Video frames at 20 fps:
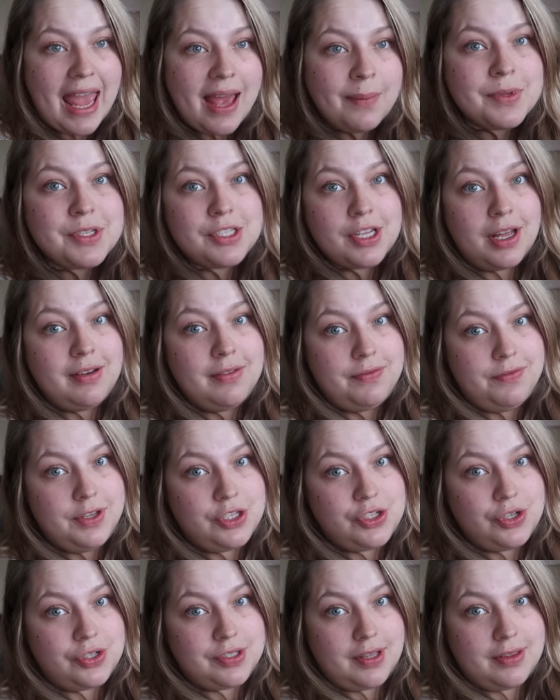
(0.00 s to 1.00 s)
Amazon
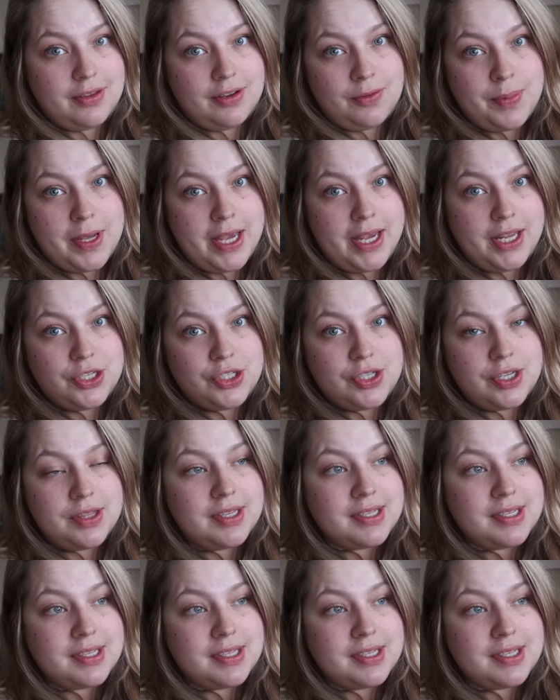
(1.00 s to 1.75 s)
features on their page